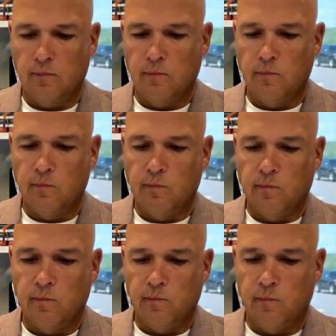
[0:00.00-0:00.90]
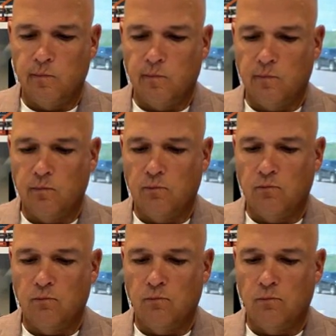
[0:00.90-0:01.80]

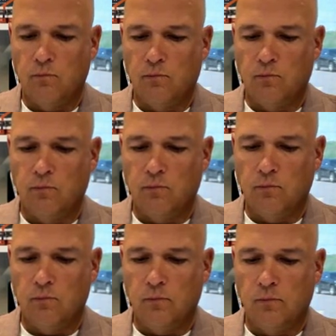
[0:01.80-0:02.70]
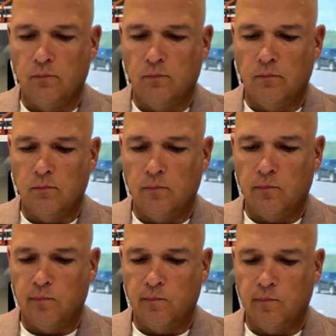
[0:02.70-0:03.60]

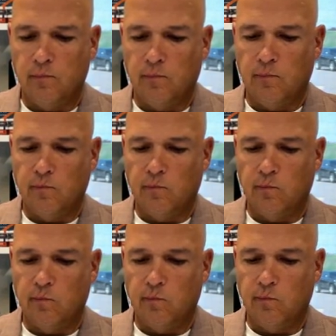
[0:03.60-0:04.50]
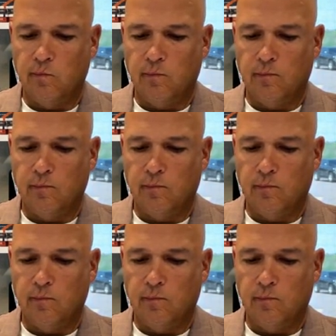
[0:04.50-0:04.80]
The person shown says nothing.